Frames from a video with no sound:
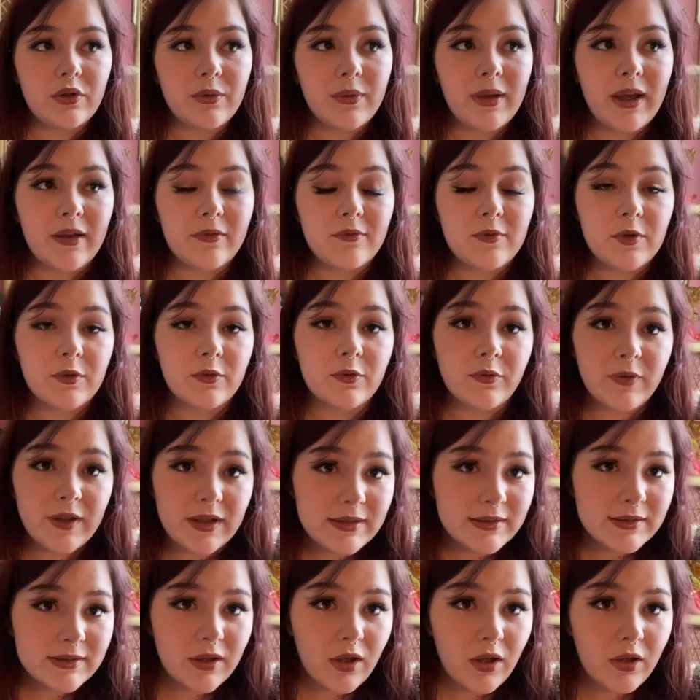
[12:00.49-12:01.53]
have your
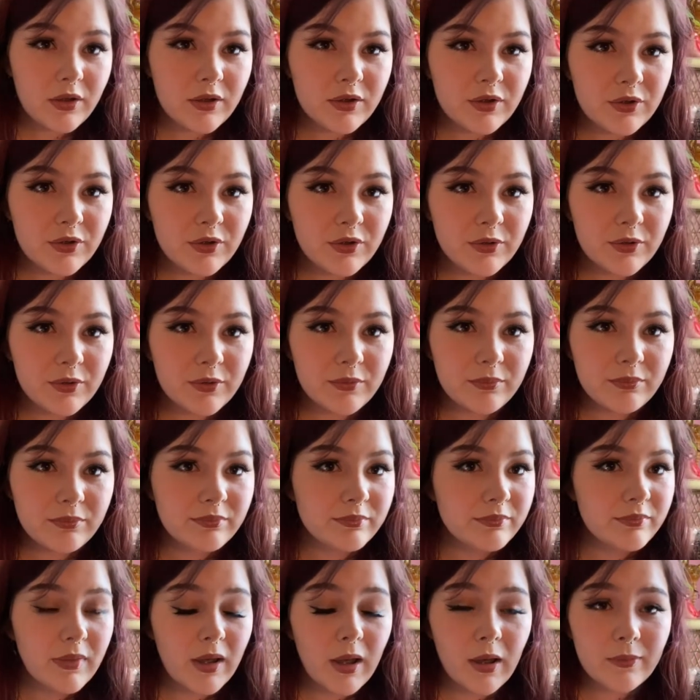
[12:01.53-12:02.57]
face on your
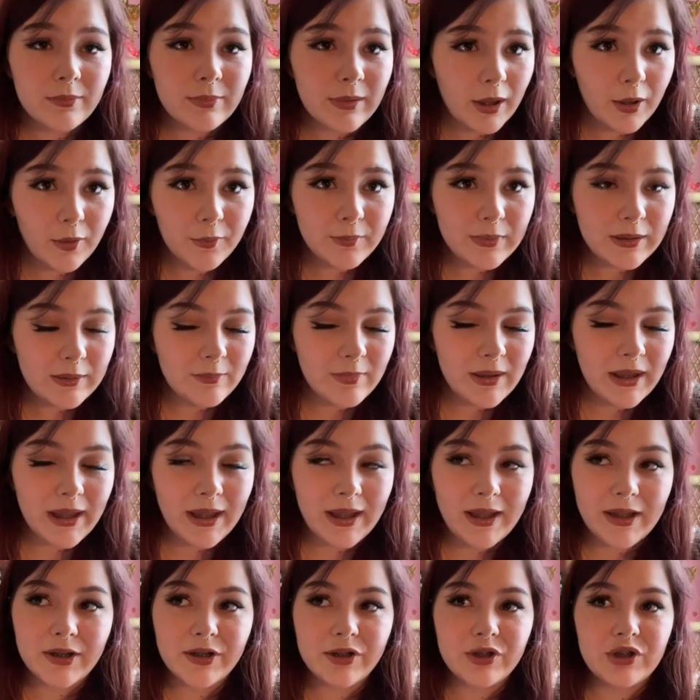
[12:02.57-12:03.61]
About Me
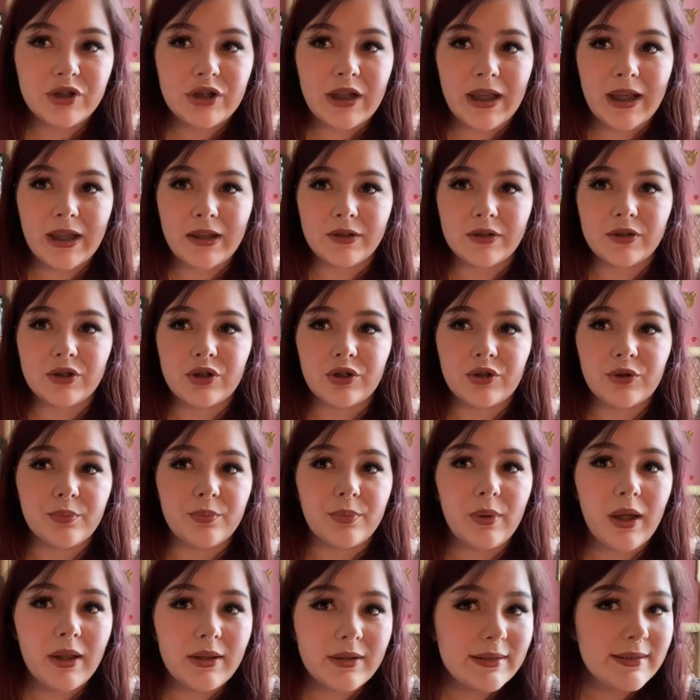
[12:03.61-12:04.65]
page and your
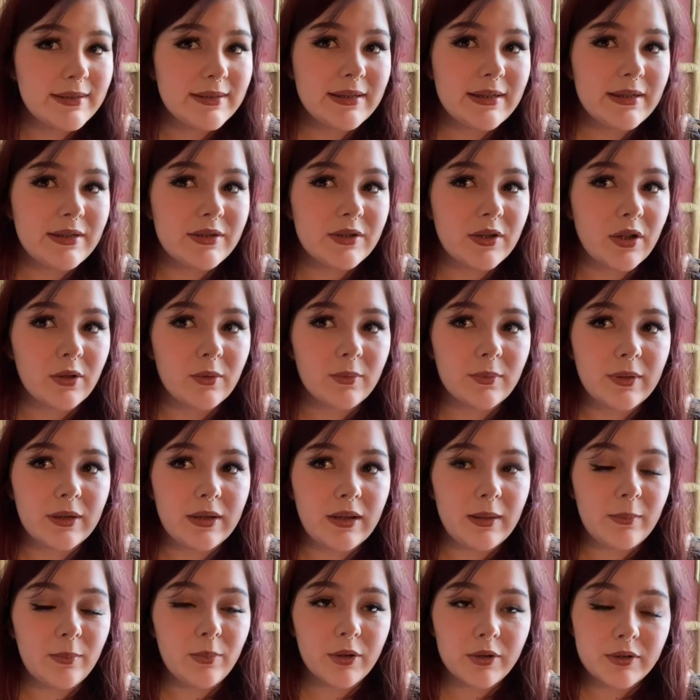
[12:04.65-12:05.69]
policies are
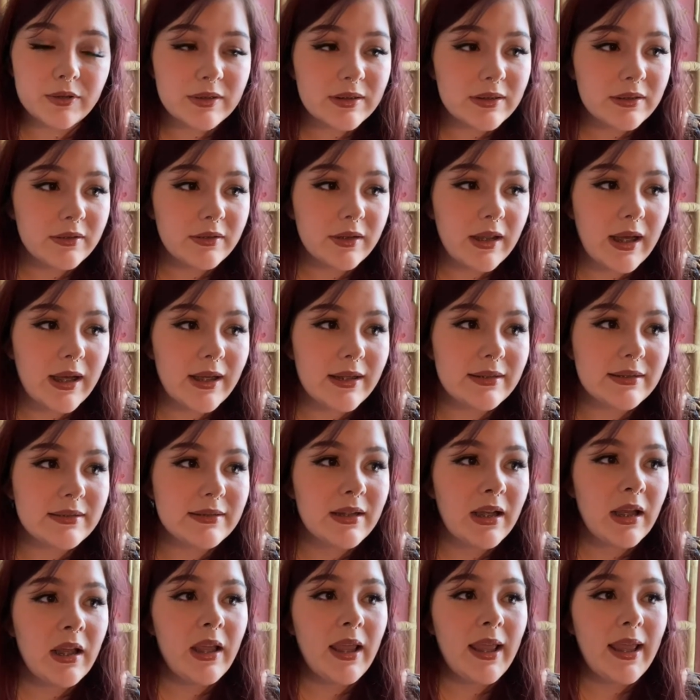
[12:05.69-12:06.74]
really personalized
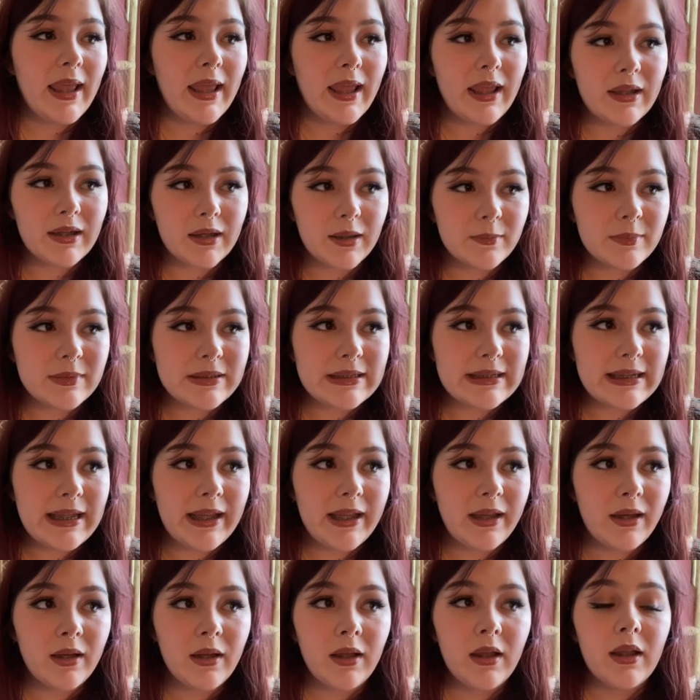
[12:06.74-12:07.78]
and up to
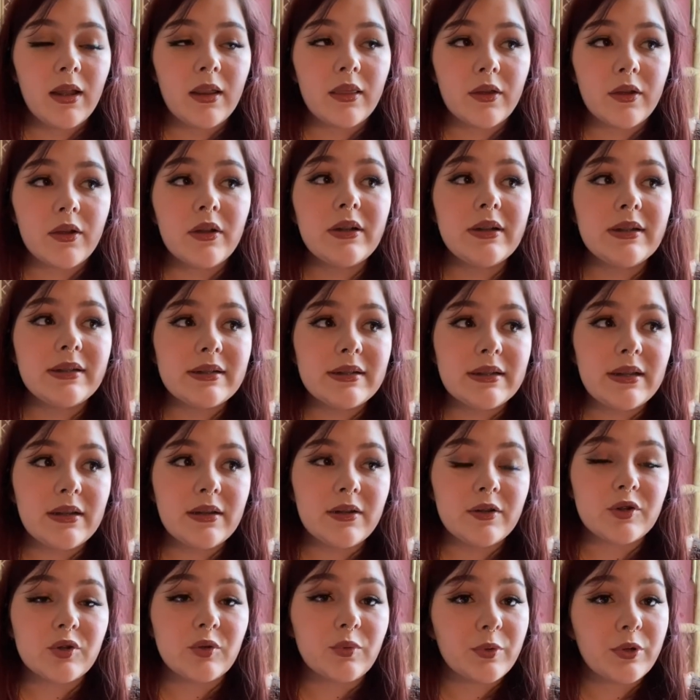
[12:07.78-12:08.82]
date, they're gonna see
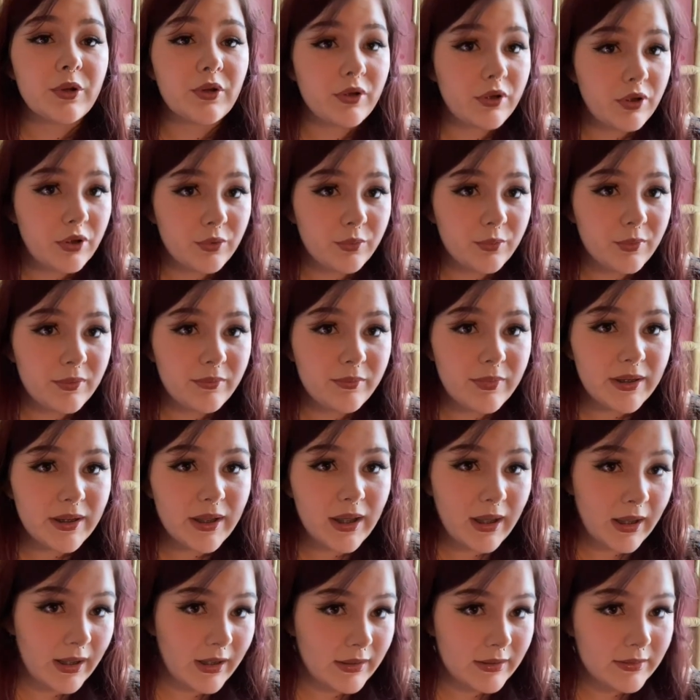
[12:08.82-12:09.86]
there's a real human
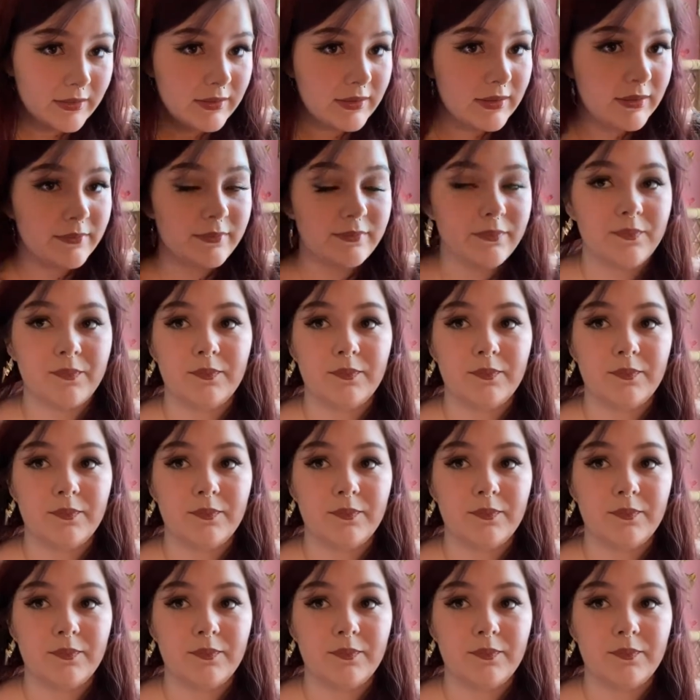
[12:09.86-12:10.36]
behind